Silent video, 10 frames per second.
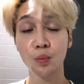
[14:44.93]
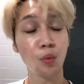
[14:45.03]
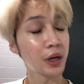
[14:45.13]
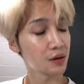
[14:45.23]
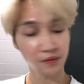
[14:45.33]

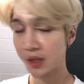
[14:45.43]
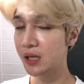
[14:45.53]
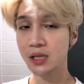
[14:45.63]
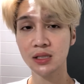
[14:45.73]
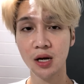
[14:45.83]
I'm waiting for
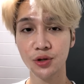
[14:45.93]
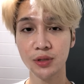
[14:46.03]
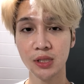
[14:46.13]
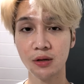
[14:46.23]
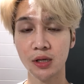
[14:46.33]
that next
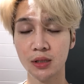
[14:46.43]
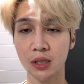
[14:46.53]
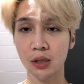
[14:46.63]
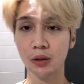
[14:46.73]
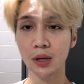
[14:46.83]
docu-series.
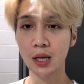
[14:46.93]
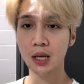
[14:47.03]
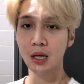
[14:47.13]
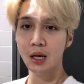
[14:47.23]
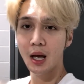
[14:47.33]
So,
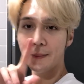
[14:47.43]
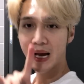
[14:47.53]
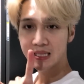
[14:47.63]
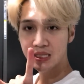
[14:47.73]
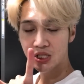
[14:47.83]
bye,